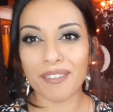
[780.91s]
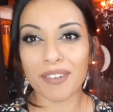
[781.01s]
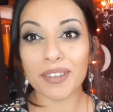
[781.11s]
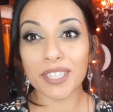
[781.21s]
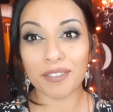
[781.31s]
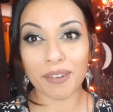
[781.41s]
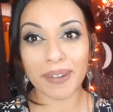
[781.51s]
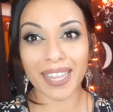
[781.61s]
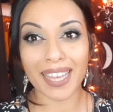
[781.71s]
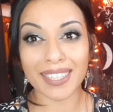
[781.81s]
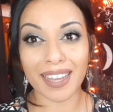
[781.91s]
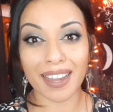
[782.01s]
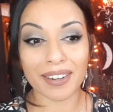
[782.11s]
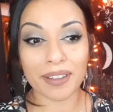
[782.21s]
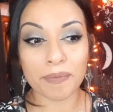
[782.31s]
for, so for my last
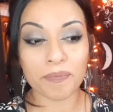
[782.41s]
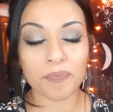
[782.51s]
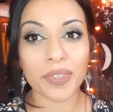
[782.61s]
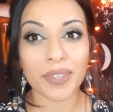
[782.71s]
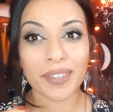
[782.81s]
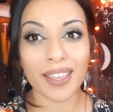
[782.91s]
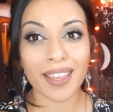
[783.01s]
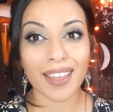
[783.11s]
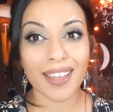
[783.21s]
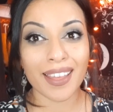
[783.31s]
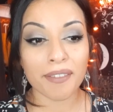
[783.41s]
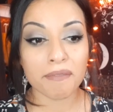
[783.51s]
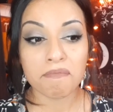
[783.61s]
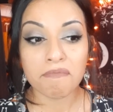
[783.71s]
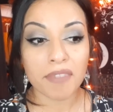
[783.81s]
item,
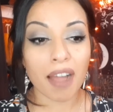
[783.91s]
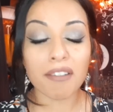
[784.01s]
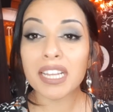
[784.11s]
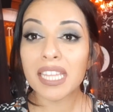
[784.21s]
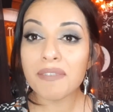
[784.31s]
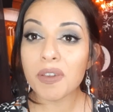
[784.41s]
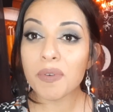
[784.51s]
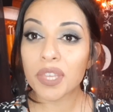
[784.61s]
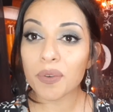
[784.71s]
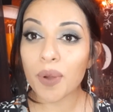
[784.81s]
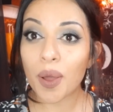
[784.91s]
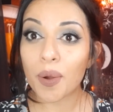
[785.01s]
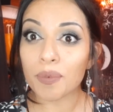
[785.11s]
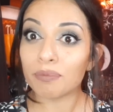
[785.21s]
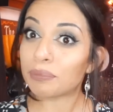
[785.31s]
I'm going to leave you with a
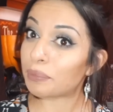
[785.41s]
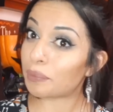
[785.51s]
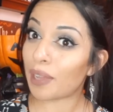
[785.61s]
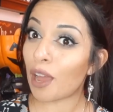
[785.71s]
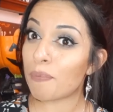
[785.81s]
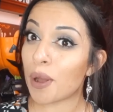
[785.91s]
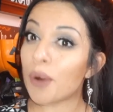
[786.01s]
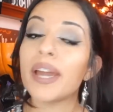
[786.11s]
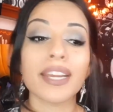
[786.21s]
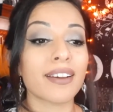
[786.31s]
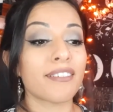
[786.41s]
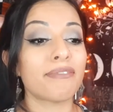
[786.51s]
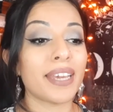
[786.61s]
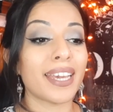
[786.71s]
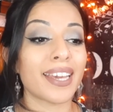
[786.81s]
quote. How poetic of
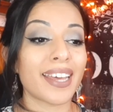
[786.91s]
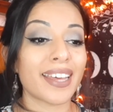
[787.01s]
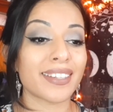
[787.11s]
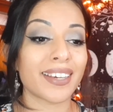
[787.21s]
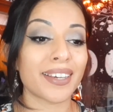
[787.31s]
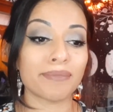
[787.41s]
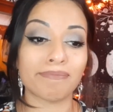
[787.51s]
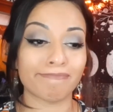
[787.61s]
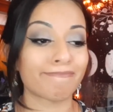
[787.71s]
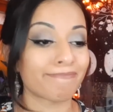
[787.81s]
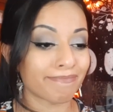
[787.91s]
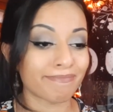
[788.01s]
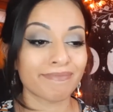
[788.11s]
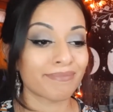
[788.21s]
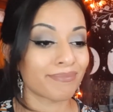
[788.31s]
me. And um,
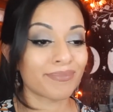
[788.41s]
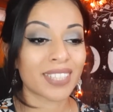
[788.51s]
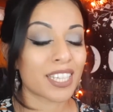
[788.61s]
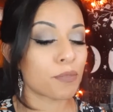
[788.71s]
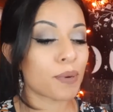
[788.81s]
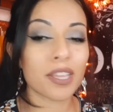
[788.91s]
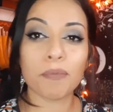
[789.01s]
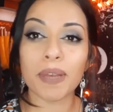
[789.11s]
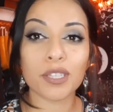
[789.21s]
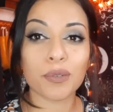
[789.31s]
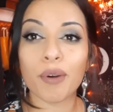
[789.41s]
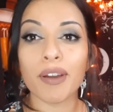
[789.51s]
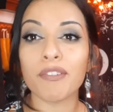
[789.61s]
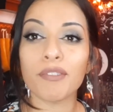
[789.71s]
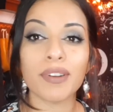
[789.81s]
it's probably the best quote
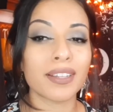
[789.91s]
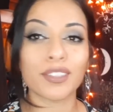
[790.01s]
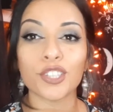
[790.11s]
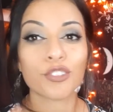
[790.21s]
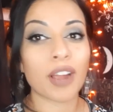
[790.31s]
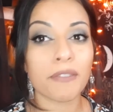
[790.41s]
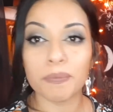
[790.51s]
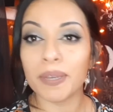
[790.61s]
ever written. It describes